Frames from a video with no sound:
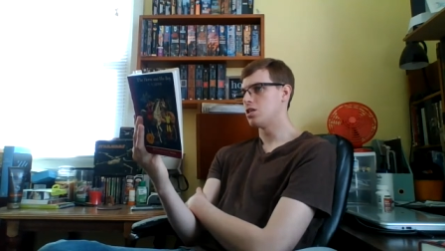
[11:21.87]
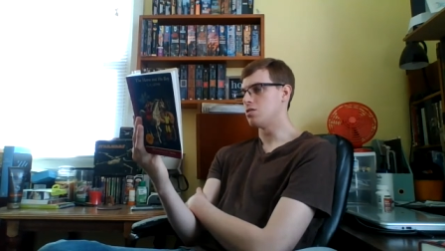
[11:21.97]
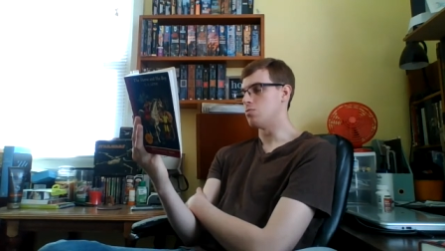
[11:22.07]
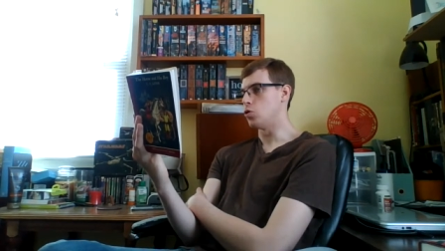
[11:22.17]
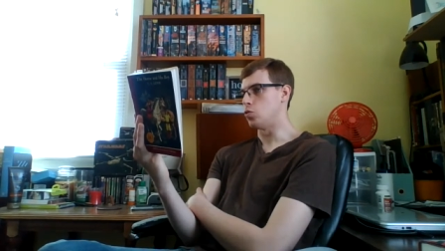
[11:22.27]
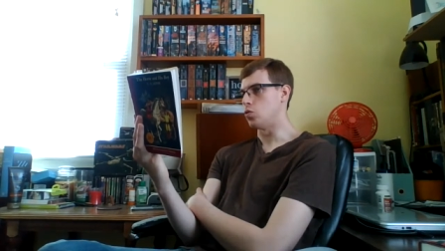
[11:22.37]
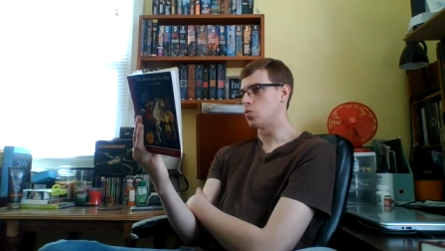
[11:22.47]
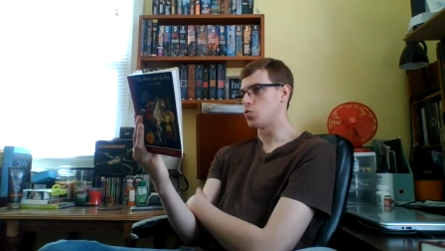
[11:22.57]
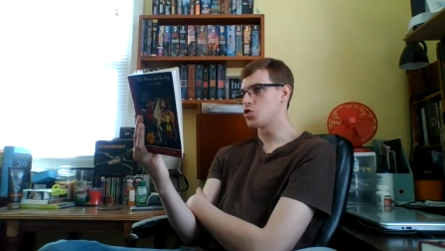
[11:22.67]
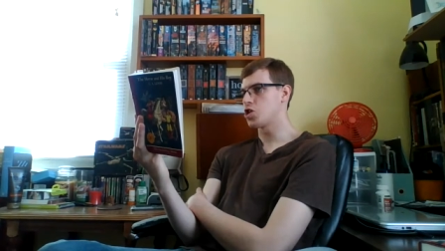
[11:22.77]
The moon
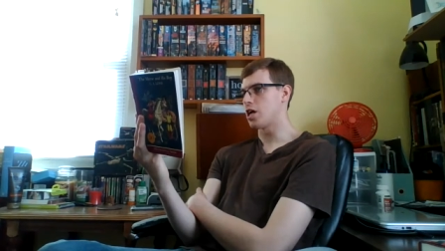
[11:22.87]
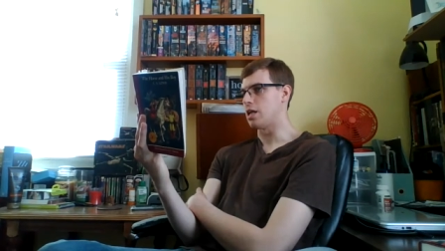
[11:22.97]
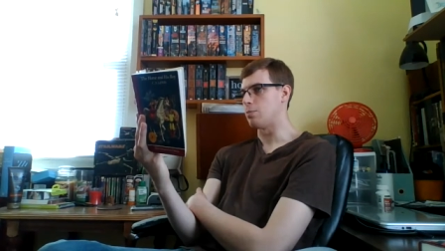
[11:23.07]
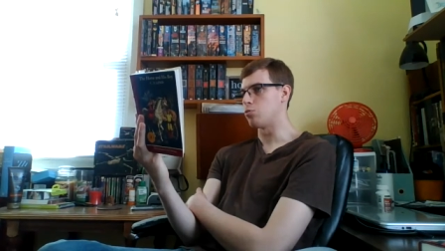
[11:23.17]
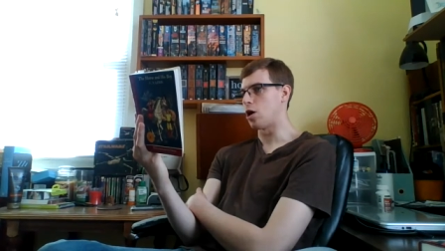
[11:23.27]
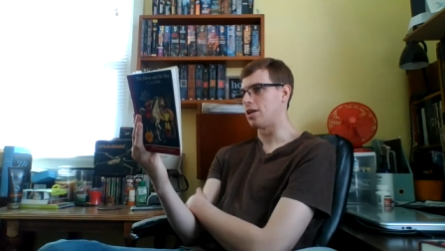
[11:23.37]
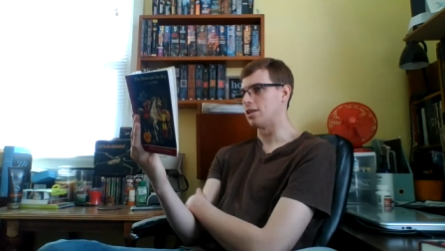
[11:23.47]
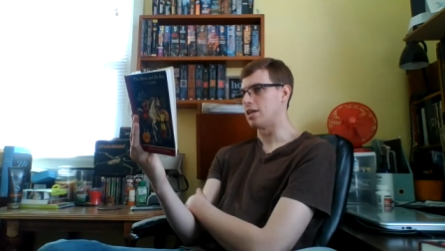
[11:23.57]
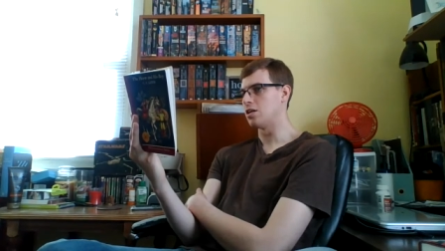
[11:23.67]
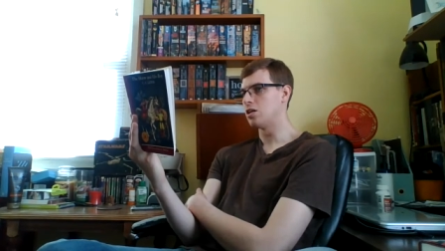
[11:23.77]
was shining
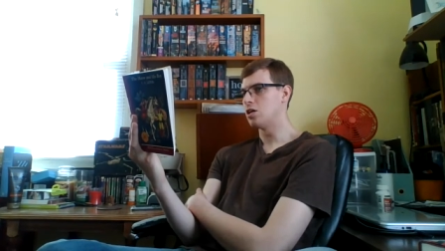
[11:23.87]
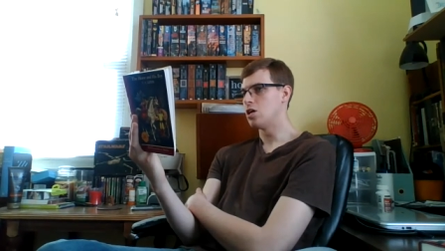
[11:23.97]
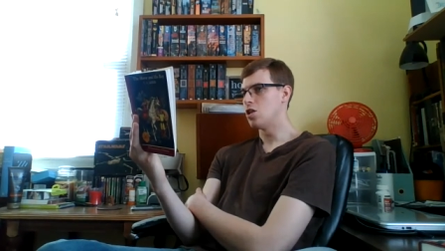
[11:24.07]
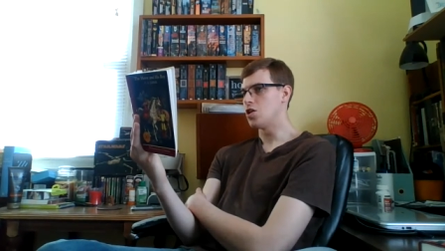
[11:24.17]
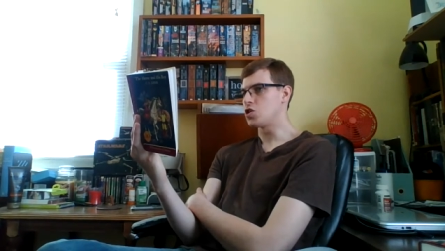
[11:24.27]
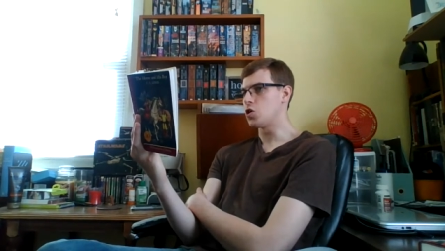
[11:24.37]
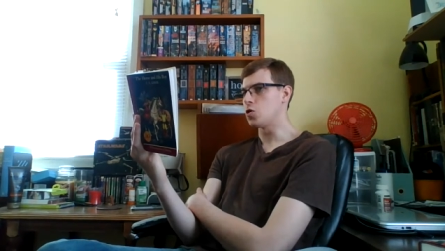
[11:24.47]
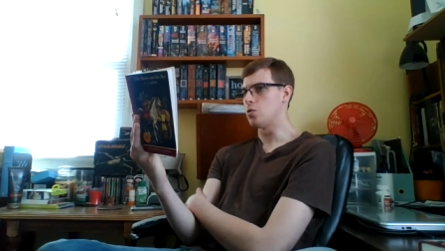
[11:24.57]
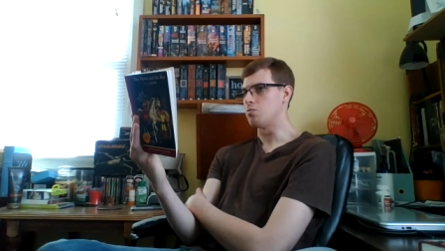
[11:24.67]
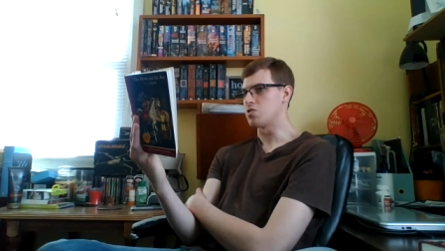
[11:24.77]
brightly. The
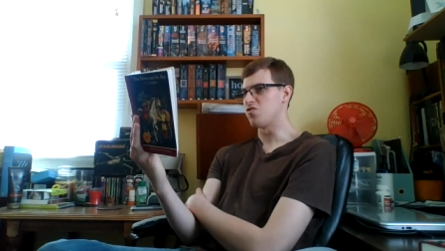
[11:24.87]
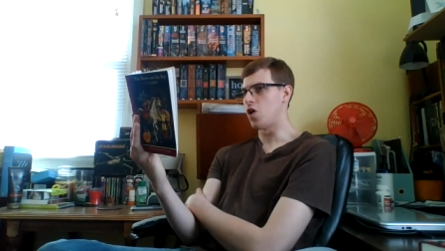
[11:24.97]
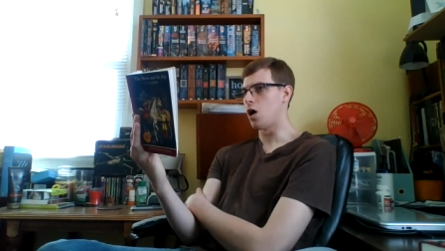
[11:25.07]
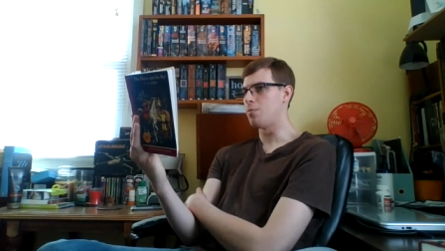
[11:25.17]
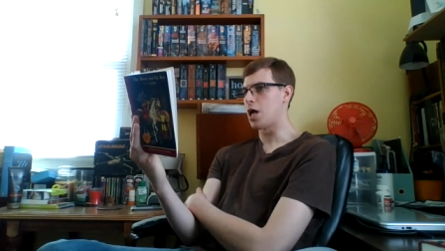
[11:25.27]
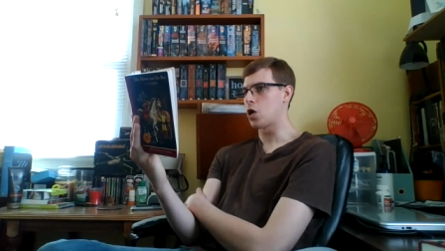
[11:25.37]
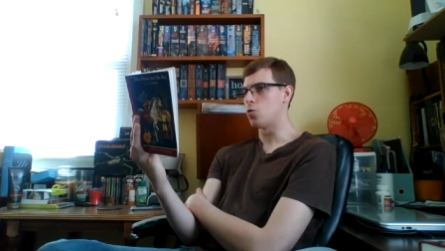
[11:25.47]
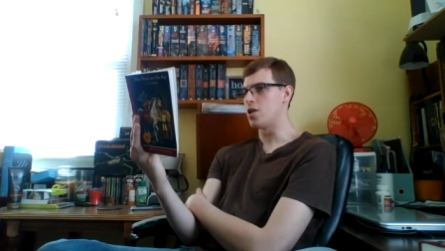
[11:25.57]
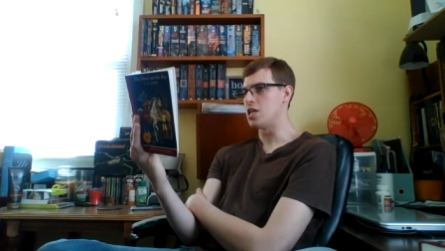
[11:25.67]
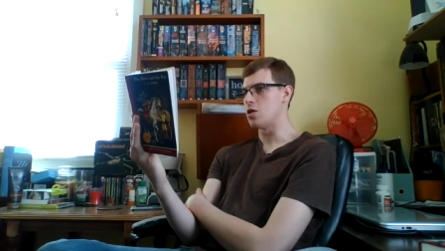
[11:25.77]
tombs, far bigger
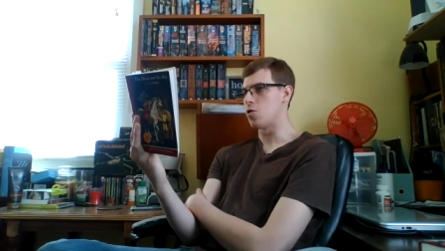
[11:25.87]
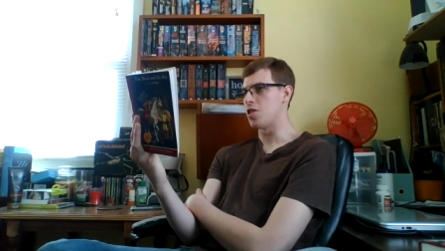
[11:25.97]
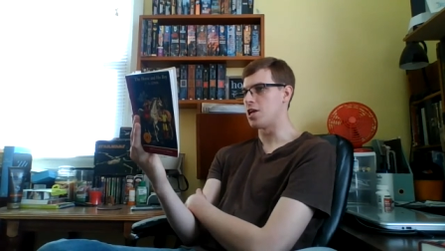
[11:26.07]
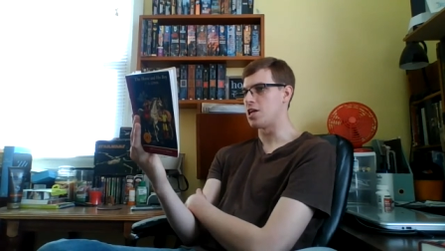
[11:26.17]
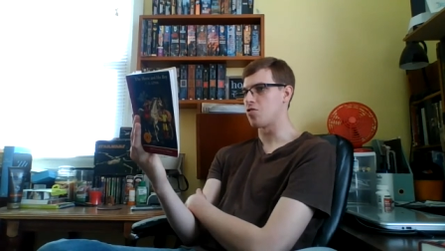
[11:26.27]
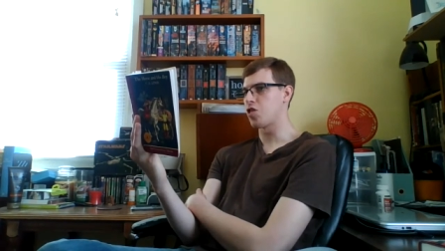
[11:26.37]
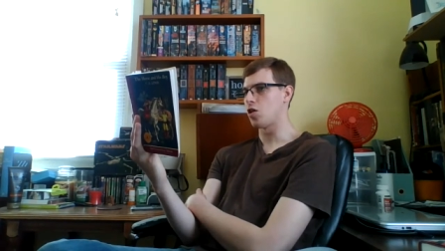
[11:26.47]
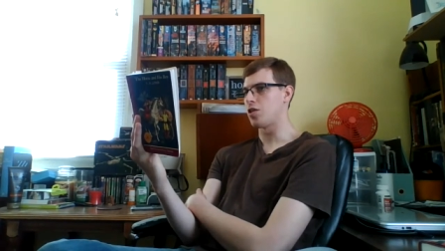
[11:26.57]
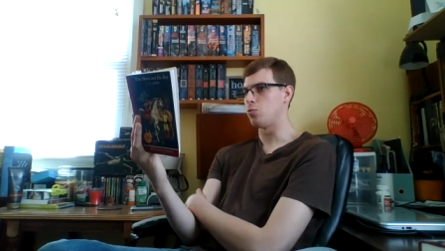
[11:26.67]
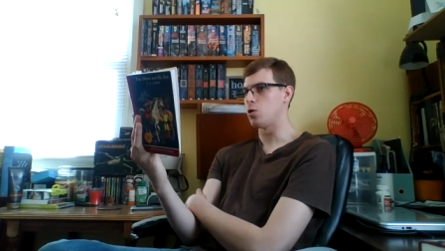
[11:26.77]
and nearer than he had
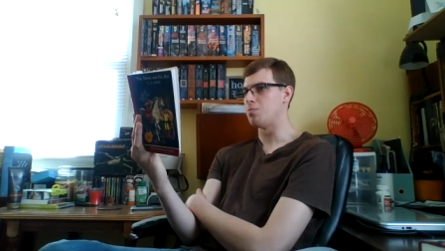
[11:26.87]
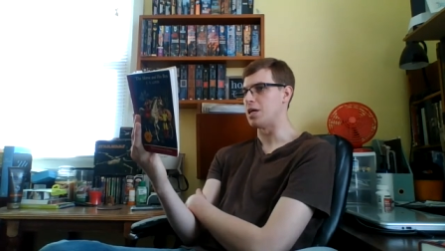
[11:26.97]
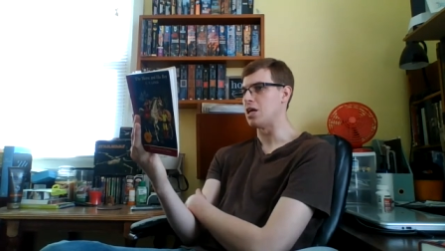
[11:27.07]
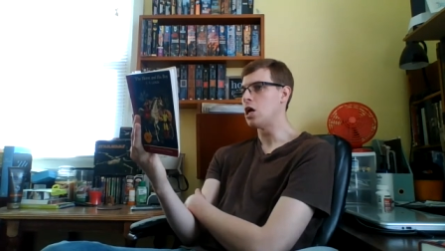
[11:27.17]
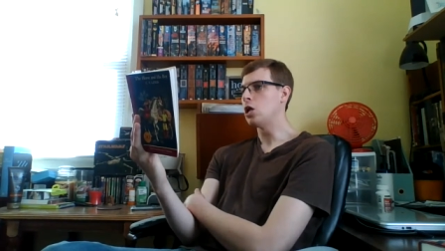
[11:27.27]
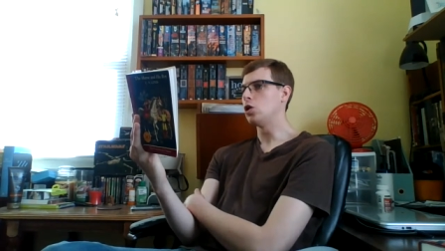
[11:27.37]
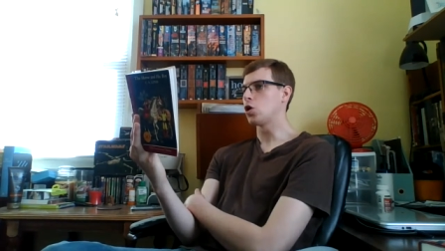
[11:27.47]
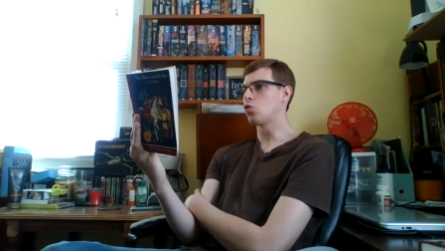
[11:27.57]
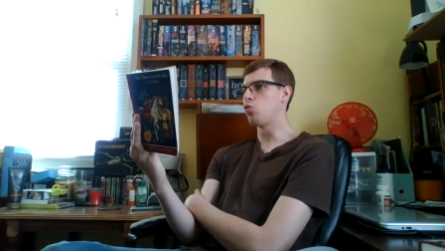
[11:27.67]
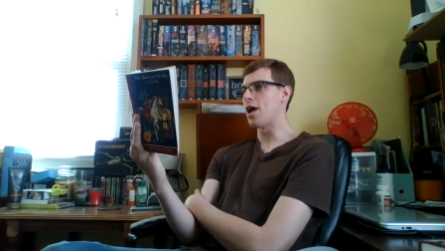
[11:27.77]
thought they would be,
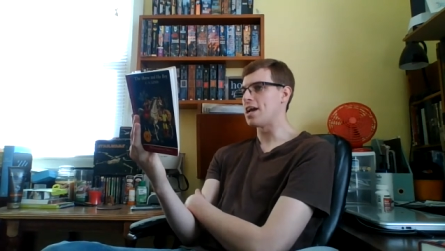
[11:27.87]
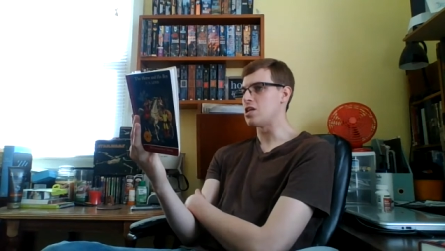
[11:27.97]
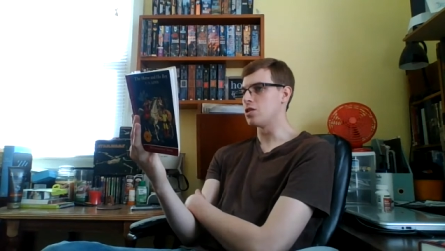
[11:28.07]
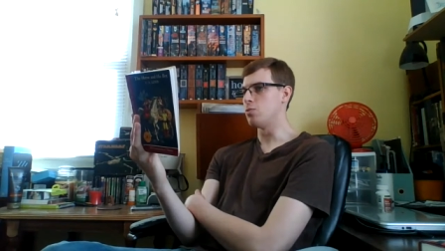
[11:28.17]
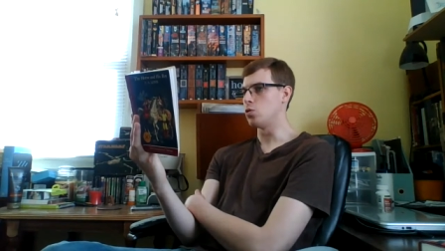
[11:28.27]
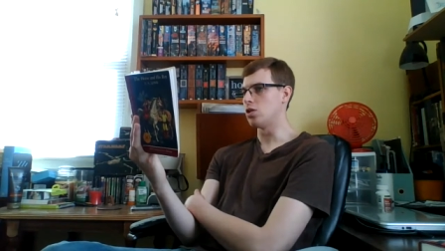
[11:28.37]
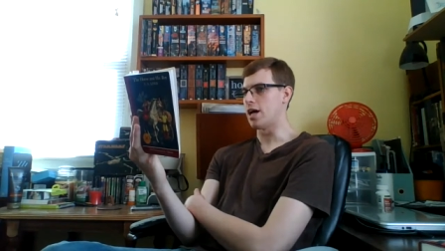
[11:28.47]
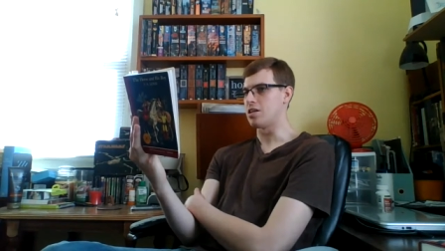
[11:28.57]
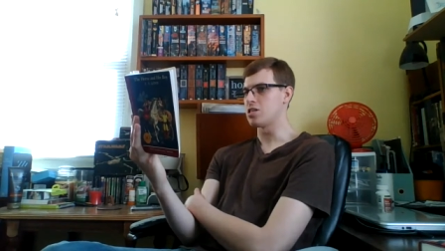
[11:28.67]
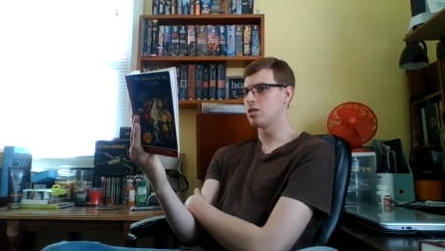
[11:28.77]
looked grey in the
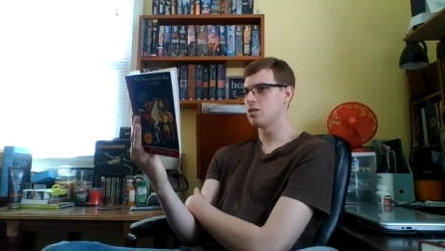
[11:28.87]
moonlight.